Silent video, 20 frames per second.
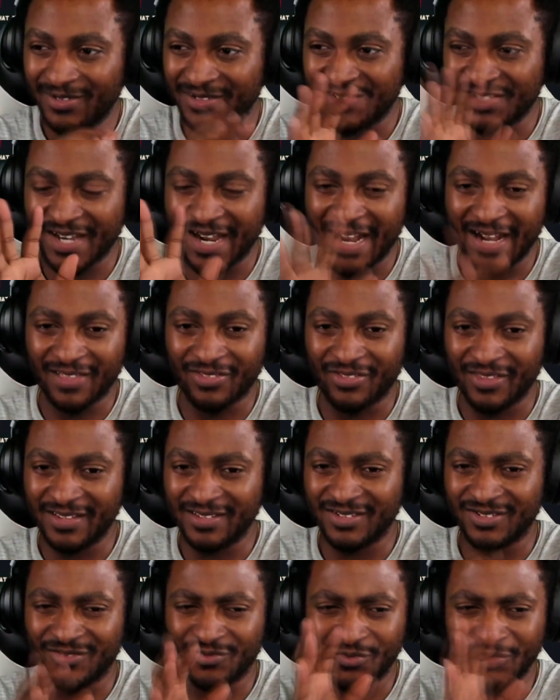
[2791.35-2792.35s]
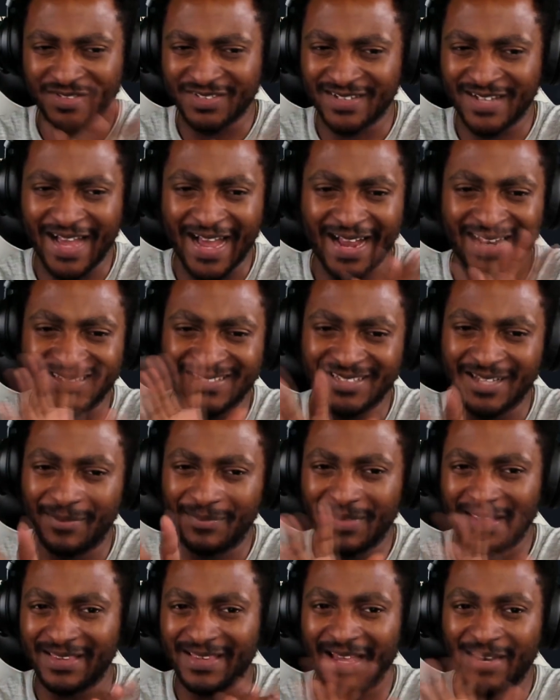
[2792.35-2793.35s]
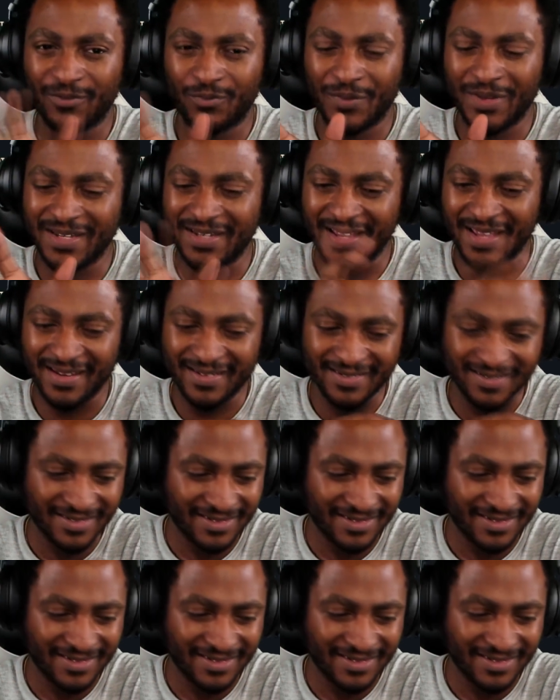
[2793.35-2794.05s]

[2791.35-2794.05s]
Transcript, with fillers: Jonathan's was not something that we did.